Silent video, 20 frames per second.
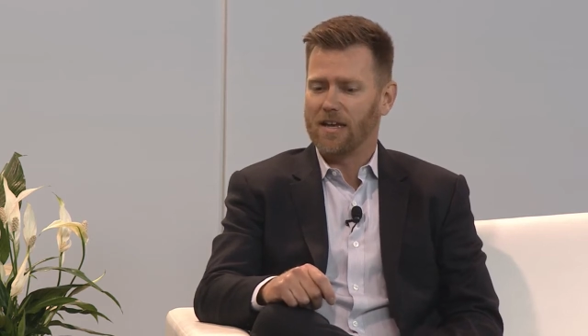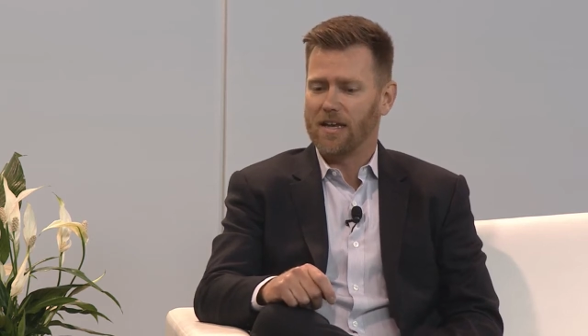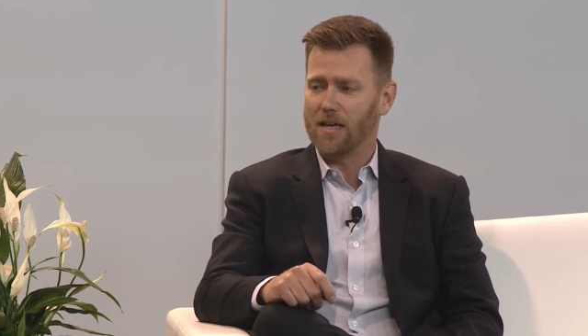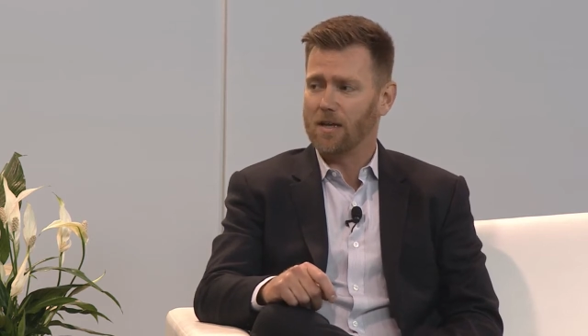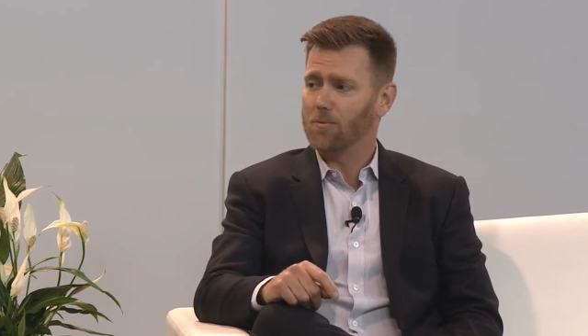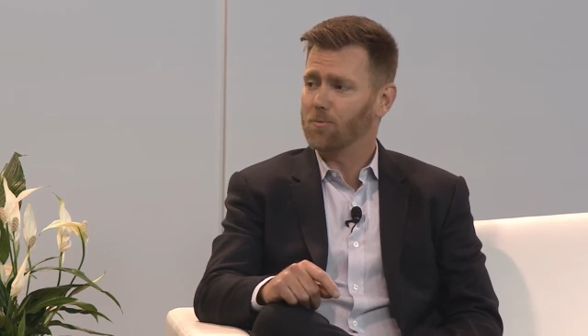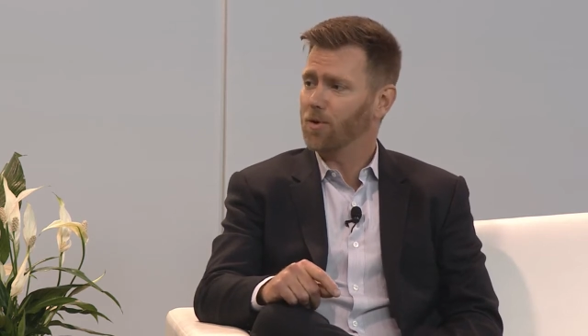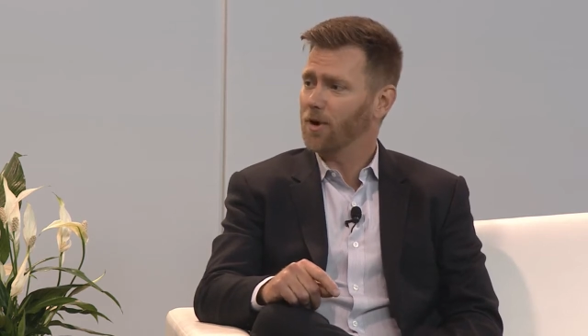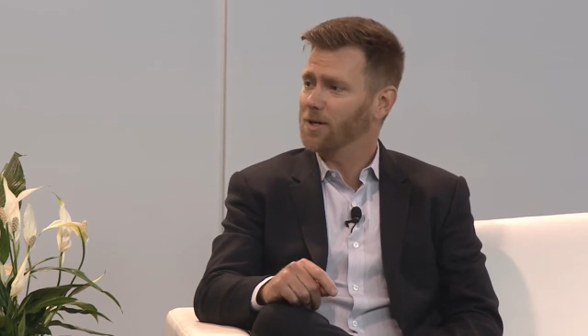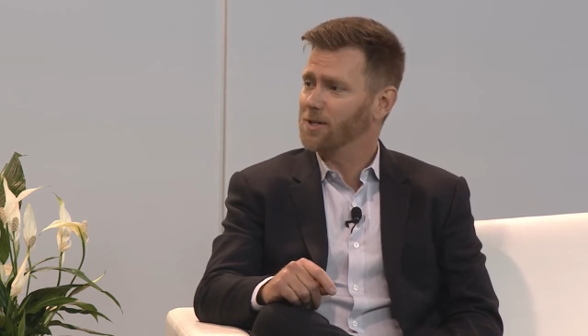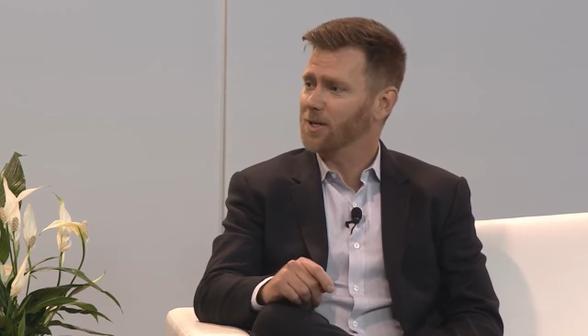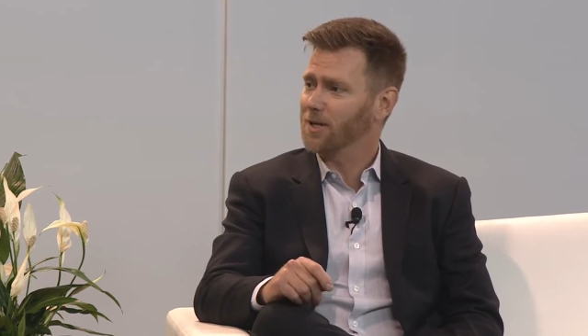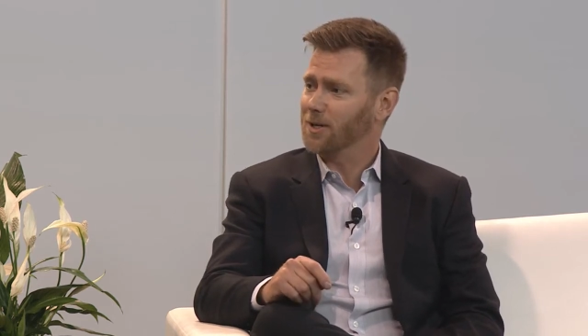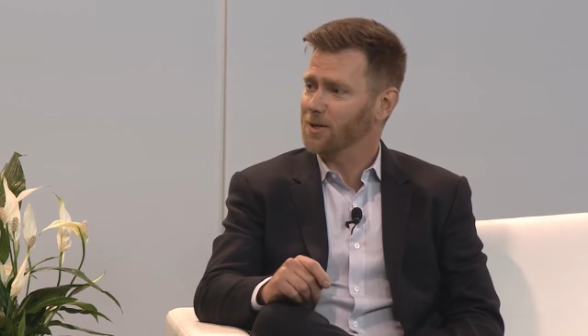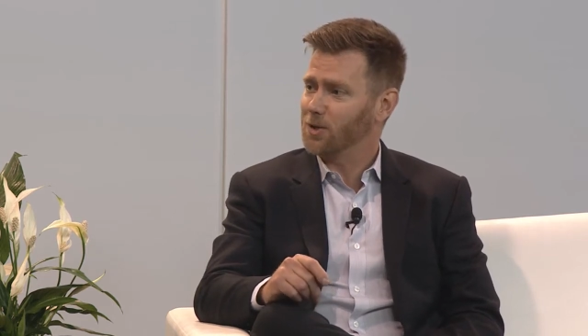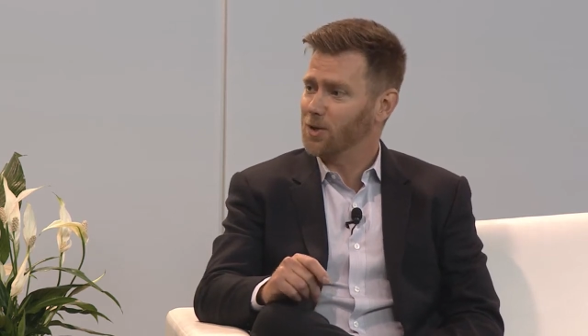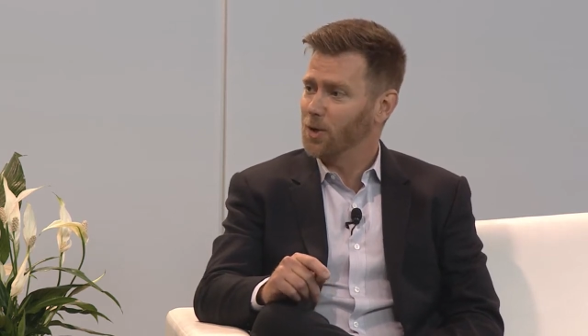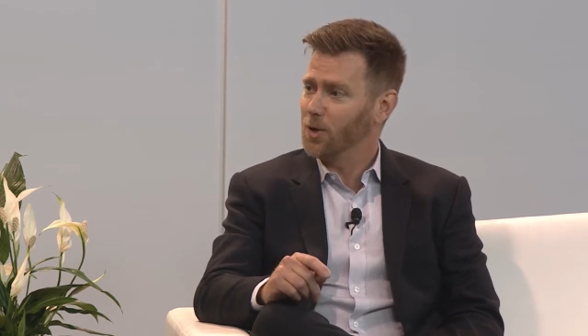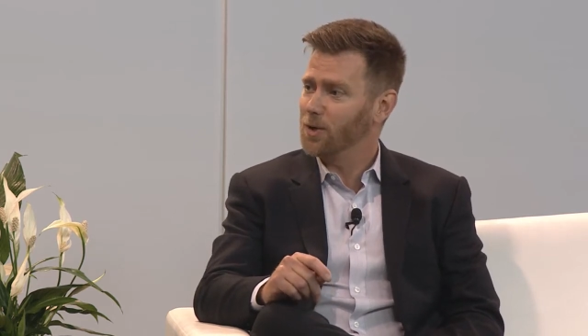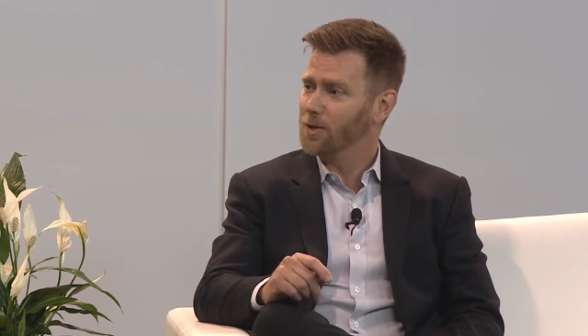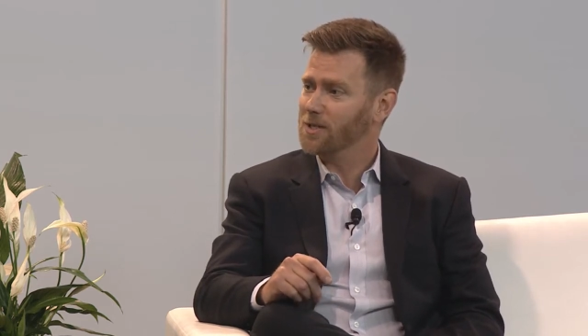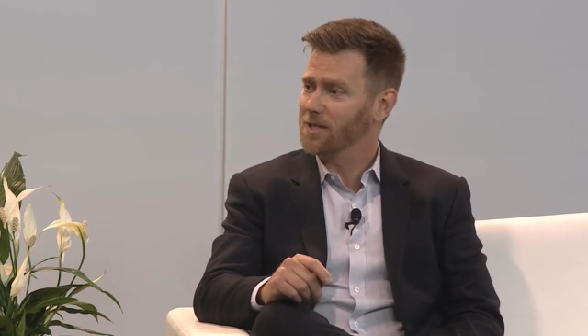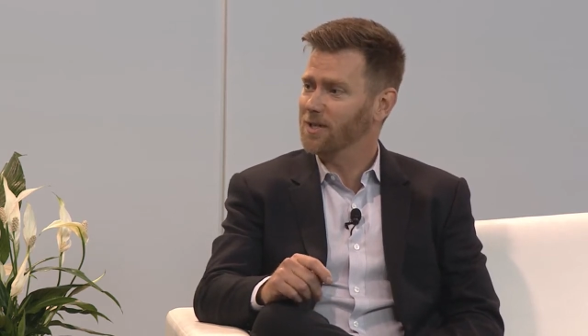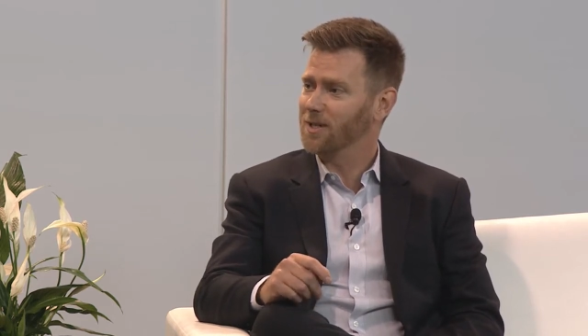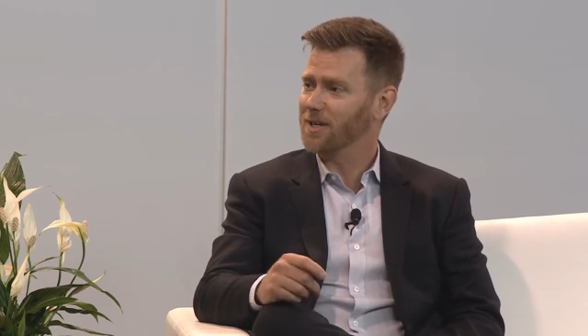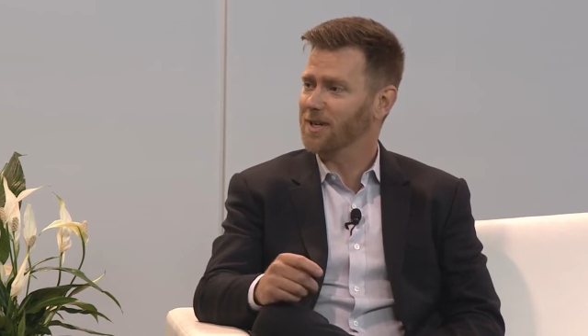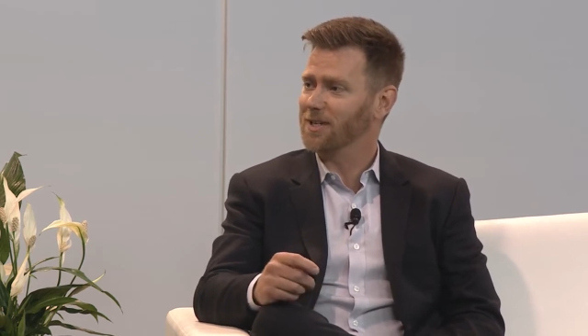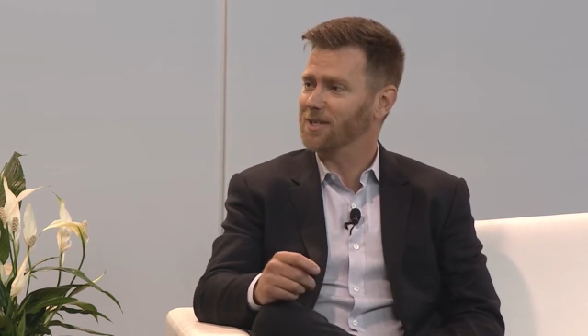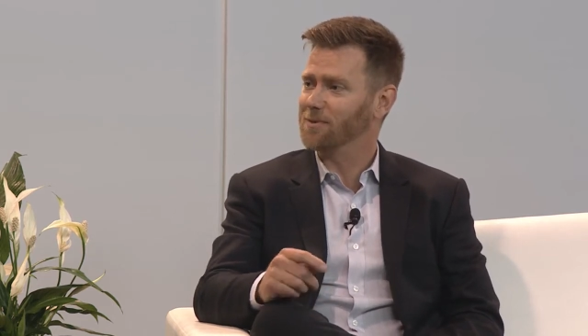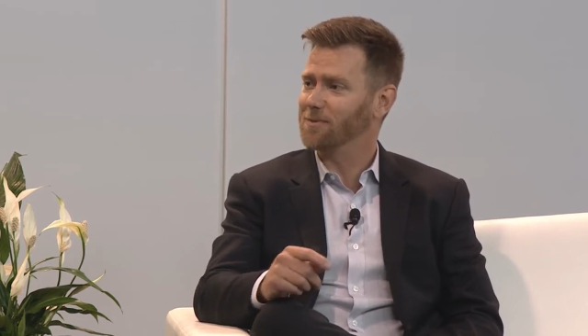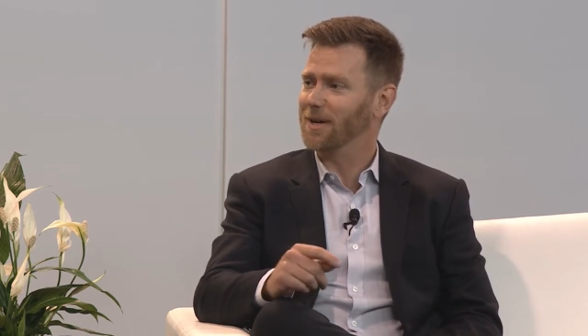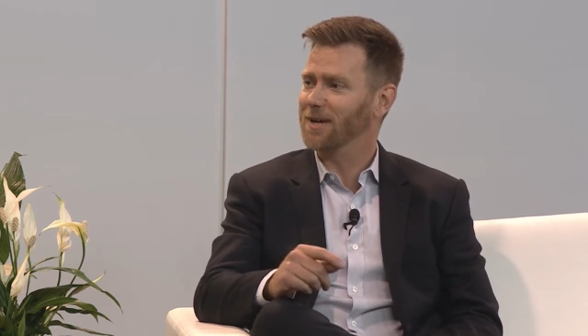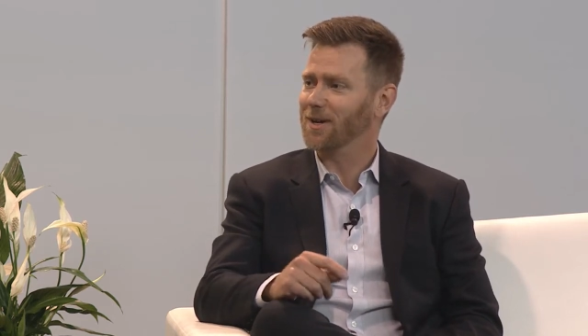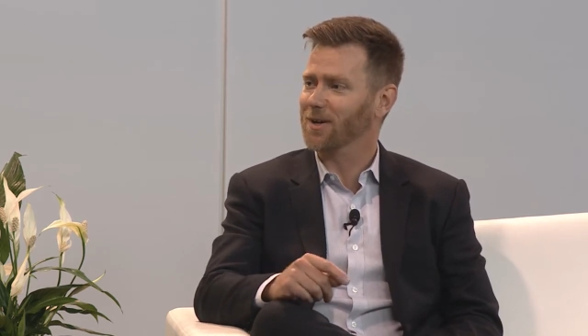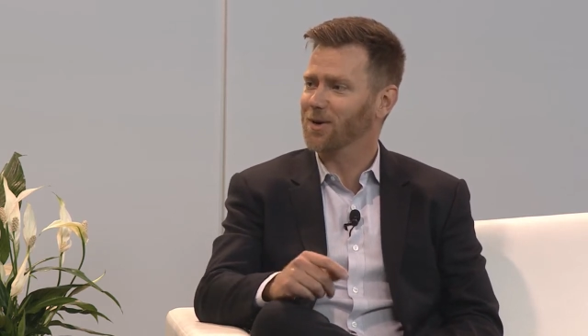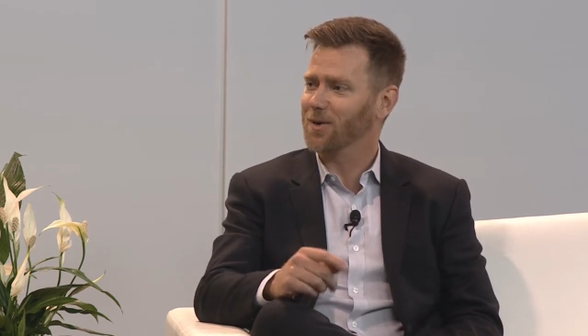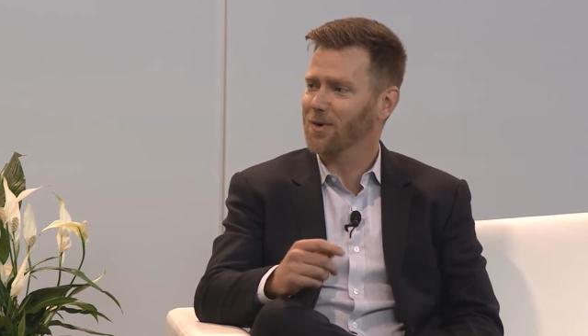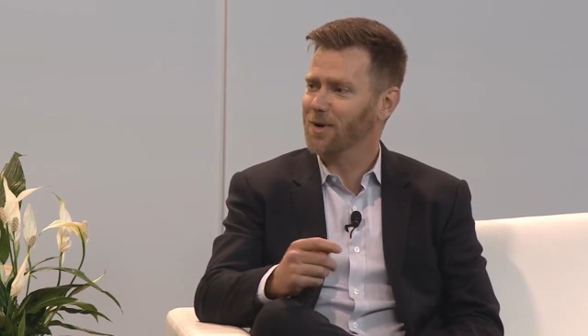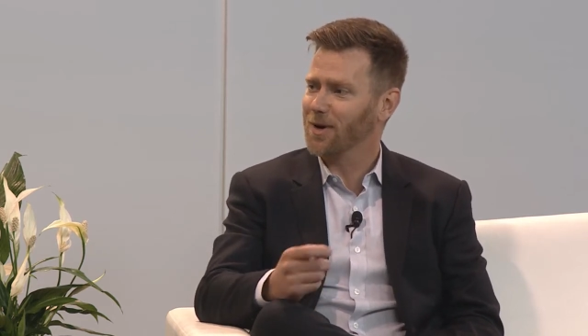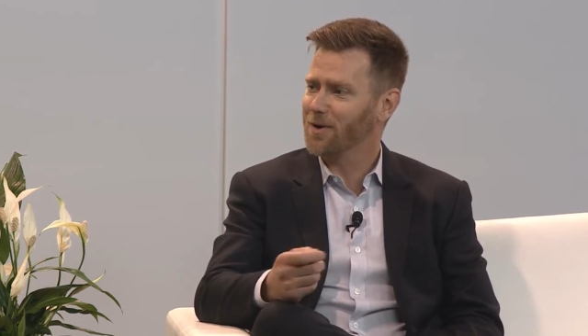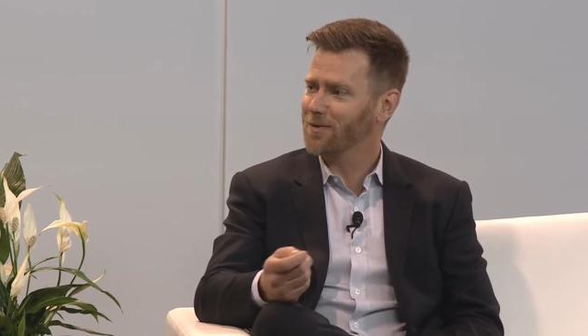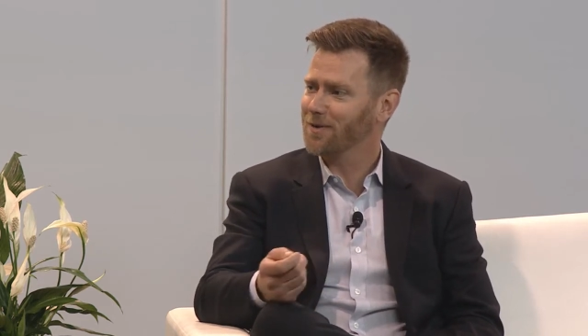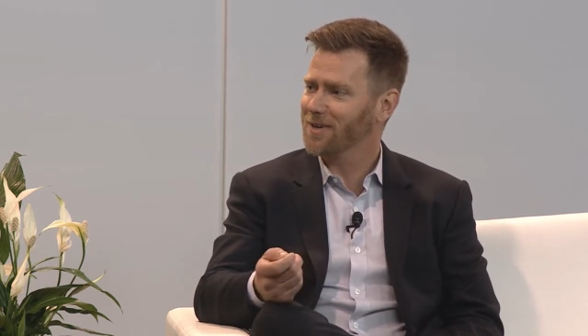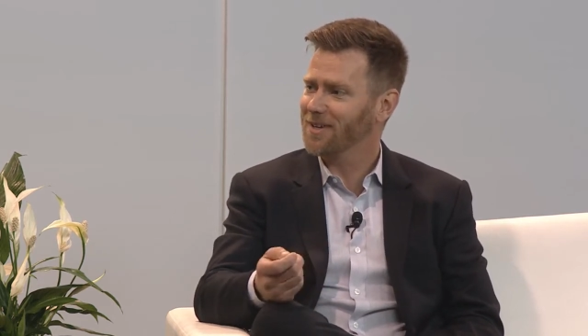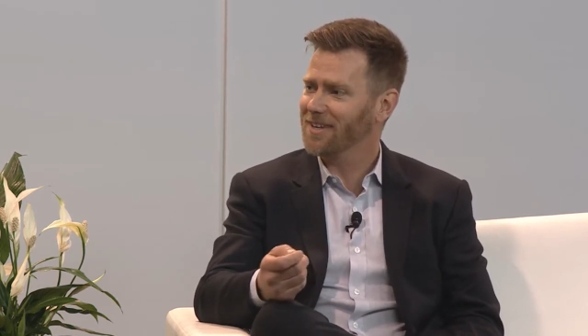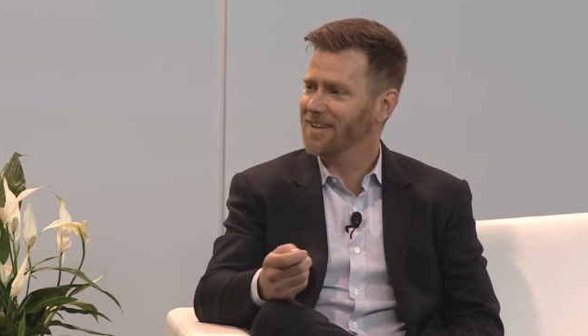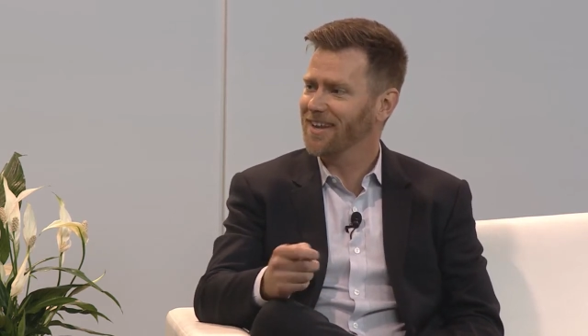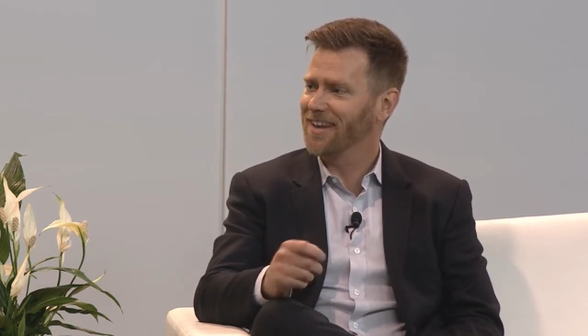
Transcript: in project controls and looking to make a career of it.